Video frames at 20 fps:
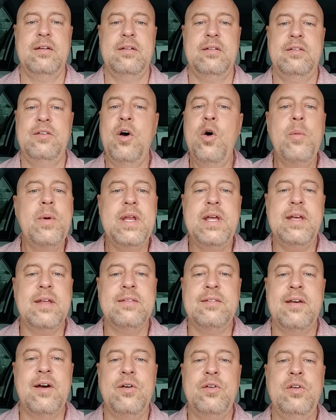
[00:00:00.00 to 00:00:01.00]
Nobody can
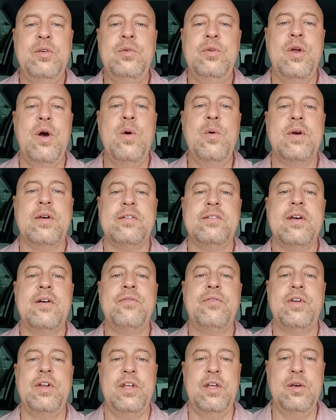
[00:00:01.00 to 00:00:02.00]
tell you no except
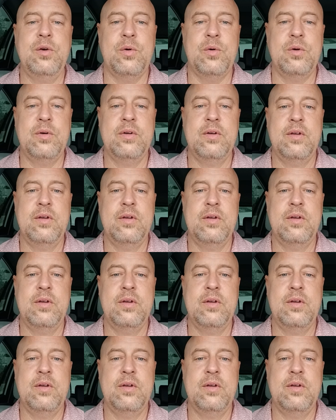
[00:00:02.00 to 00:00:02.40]
for you.